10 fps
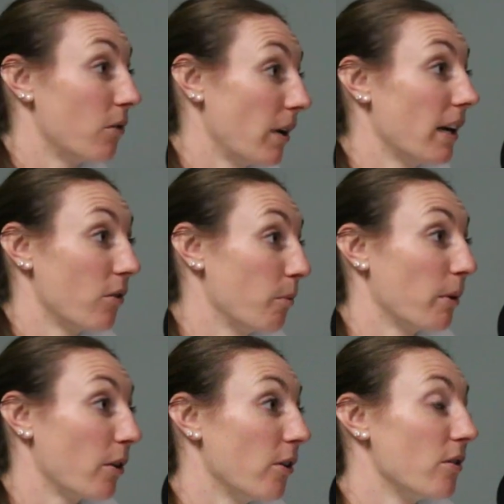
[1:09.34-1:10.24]
great group
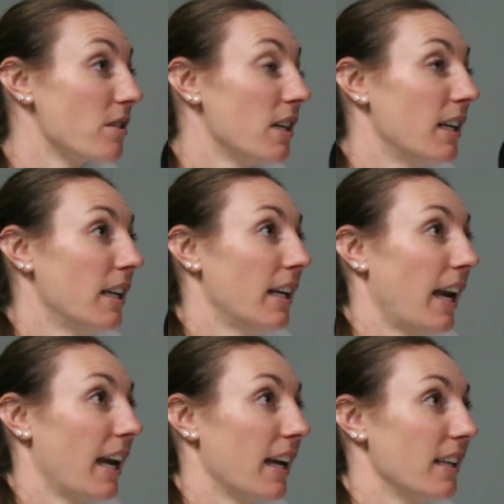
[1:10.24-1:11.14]
of girls,
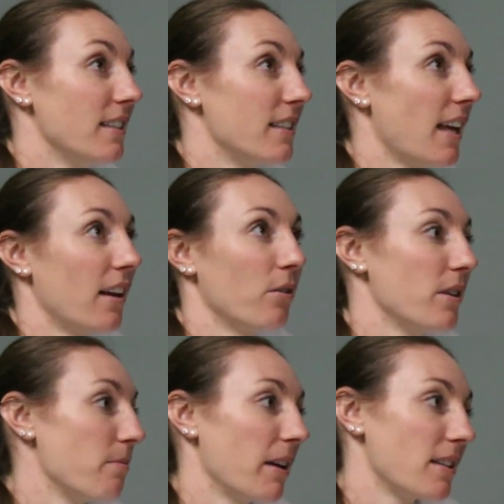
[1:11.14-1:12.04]
and that
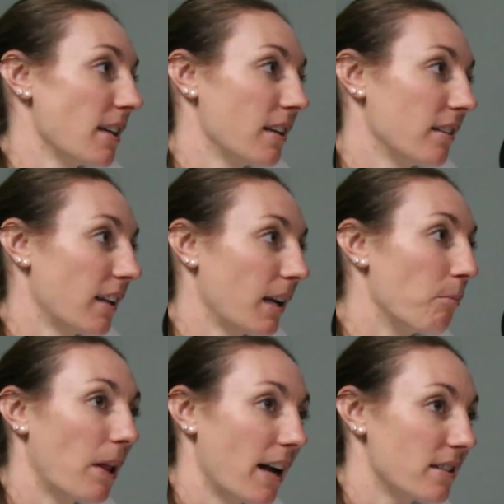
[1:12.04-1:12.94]
always makes it like a
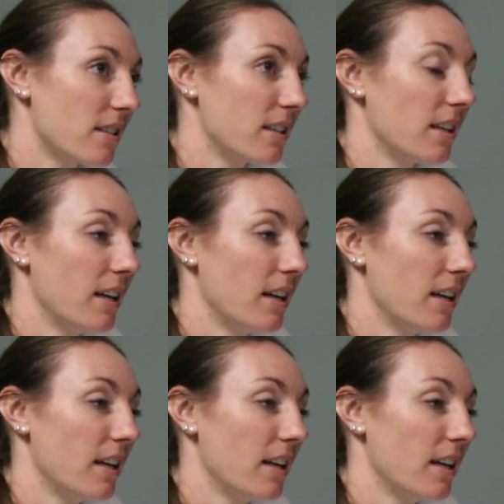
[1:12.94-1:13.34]
blast.